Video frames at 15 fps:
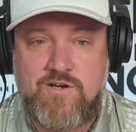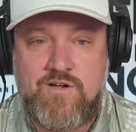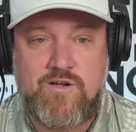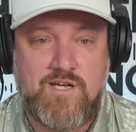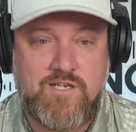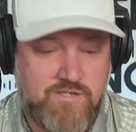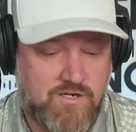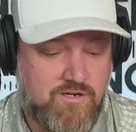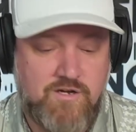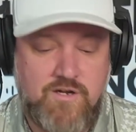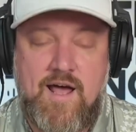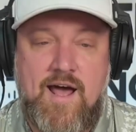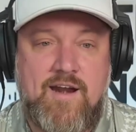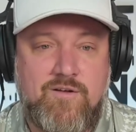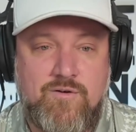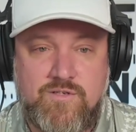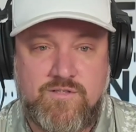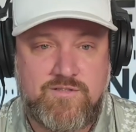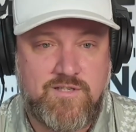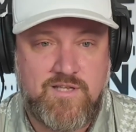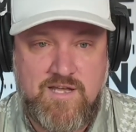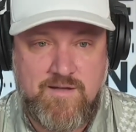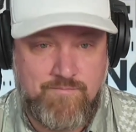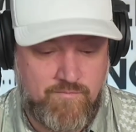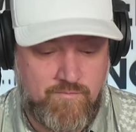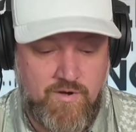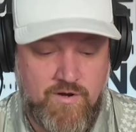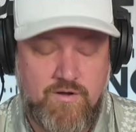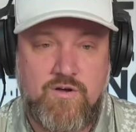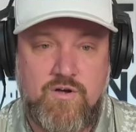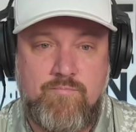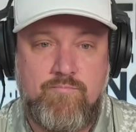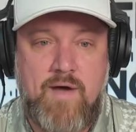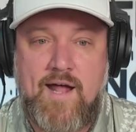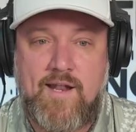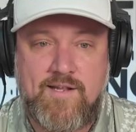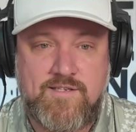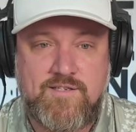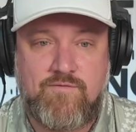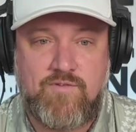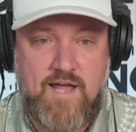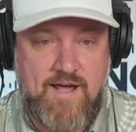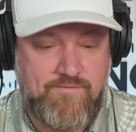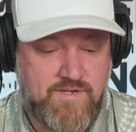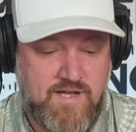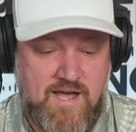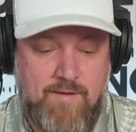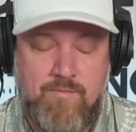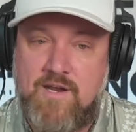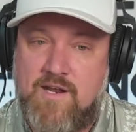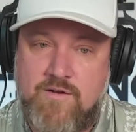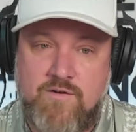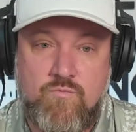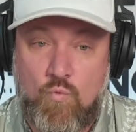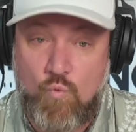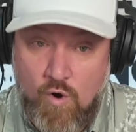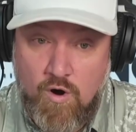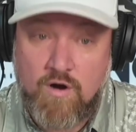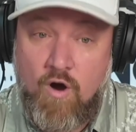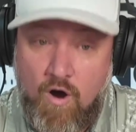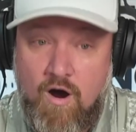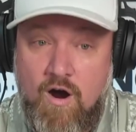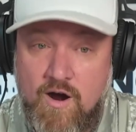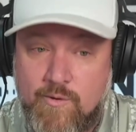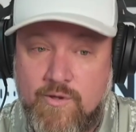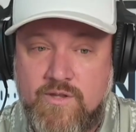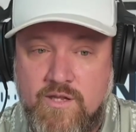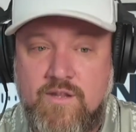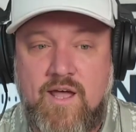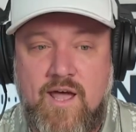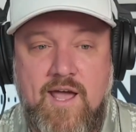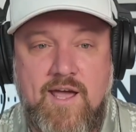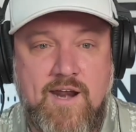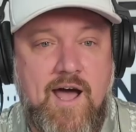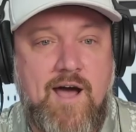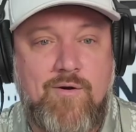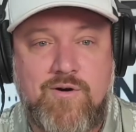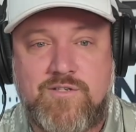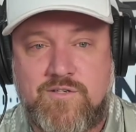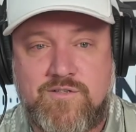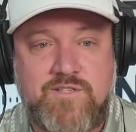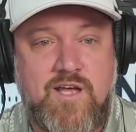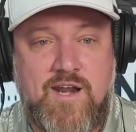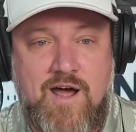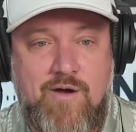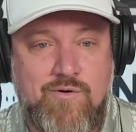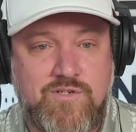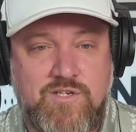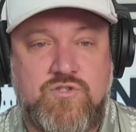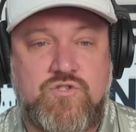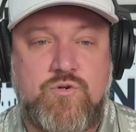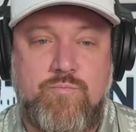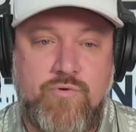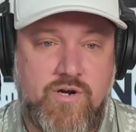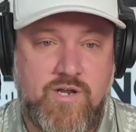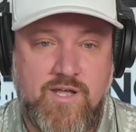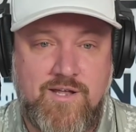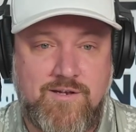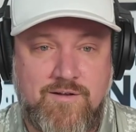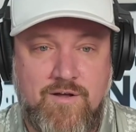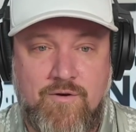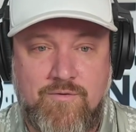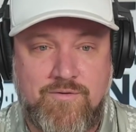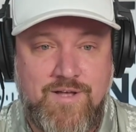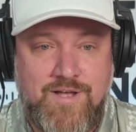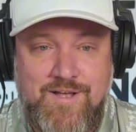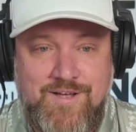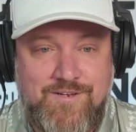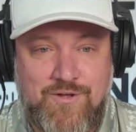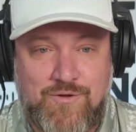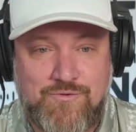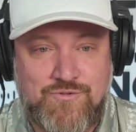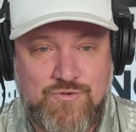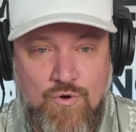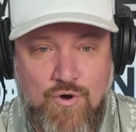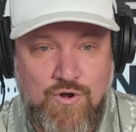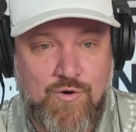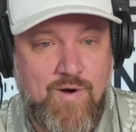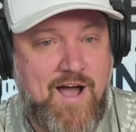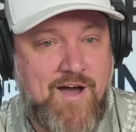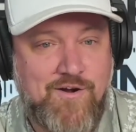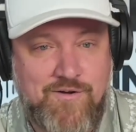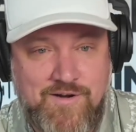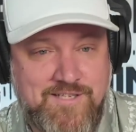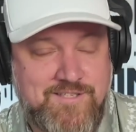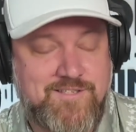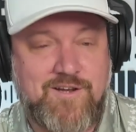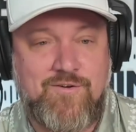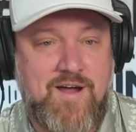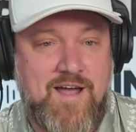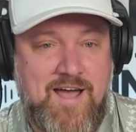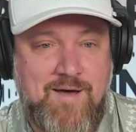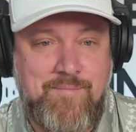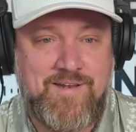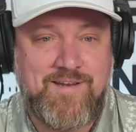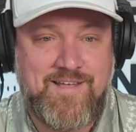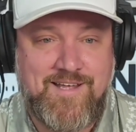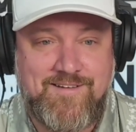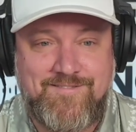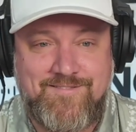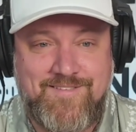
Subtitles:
you get your good adequate sleep, your good balance of lifetime, and then work hard within the 8 hours or 10 hours that you put in. Don't scroll around on Instagram and get,